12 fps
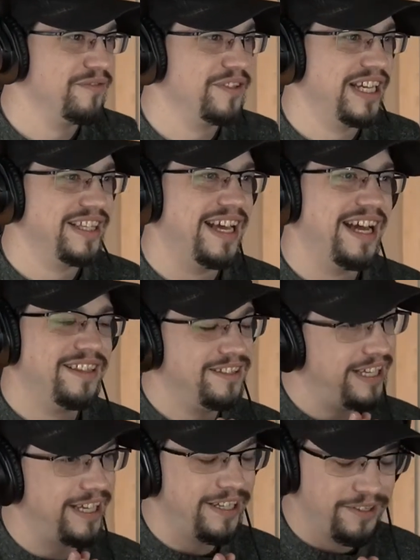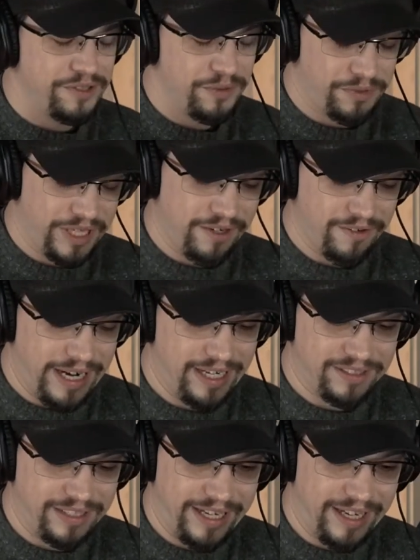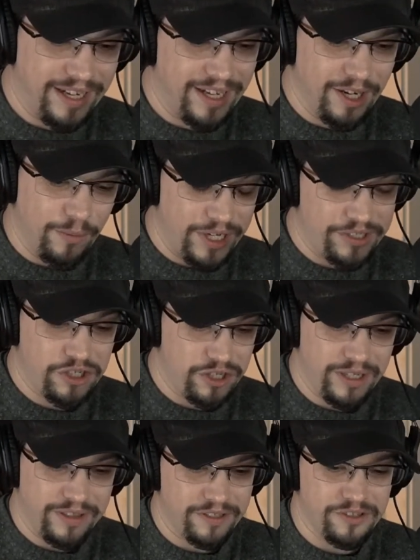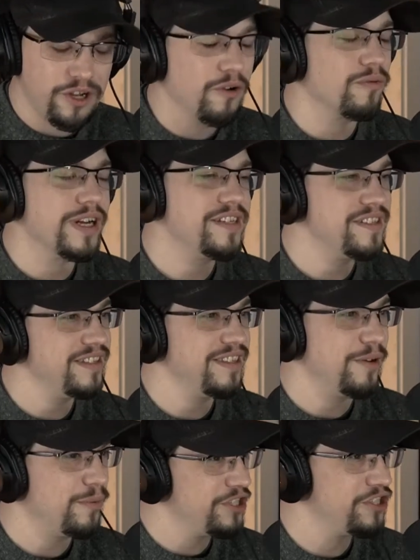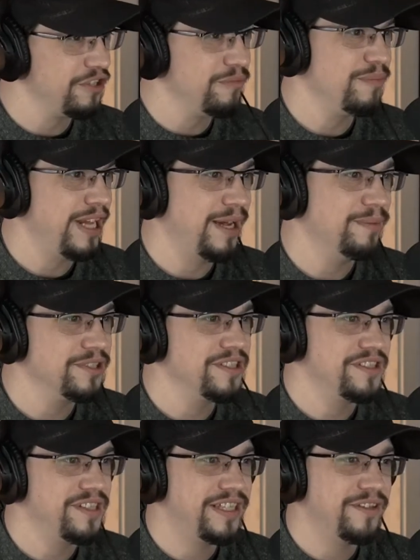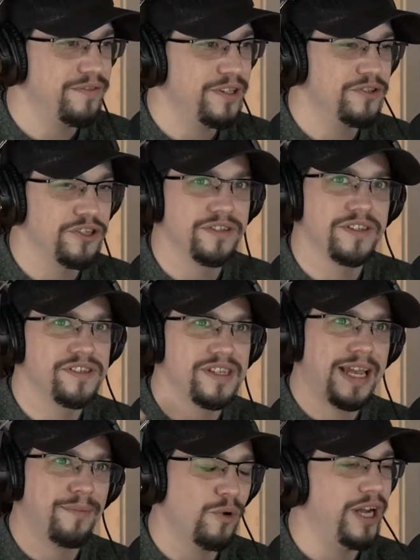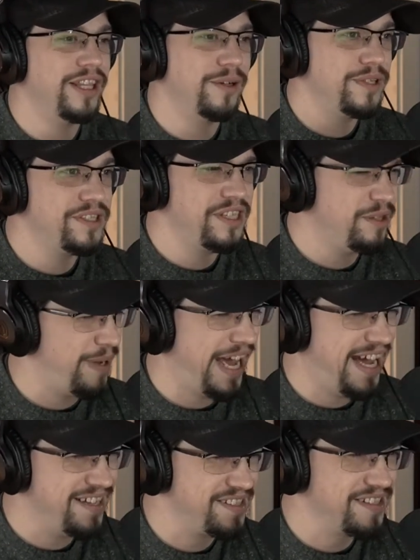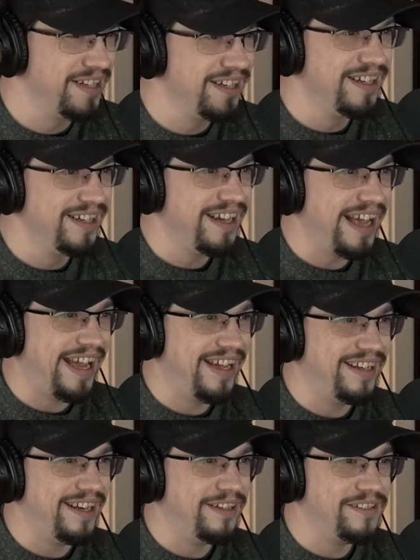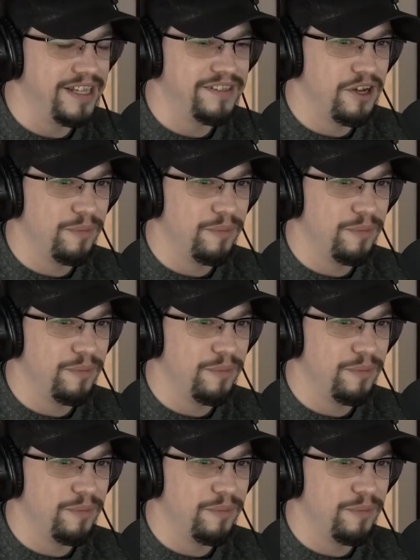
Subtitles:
like that. And they're like, you know, so theoretically there's no reason that we shouldn't be able to see the future in the same way that we see the past. And since